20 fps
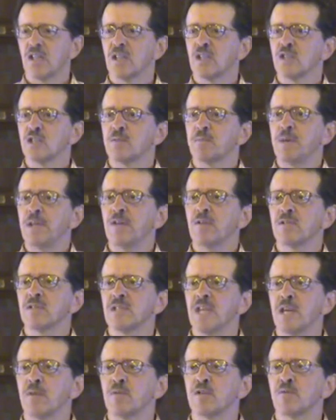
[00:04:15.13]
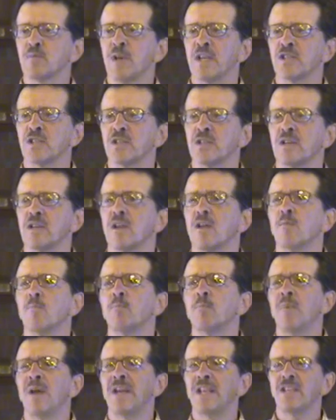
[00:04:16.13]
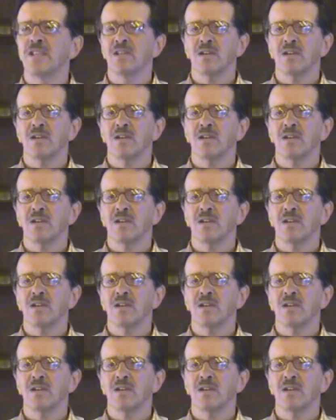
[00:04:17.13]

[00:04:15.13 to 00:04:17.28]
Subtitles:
the speaker's name is mentioned many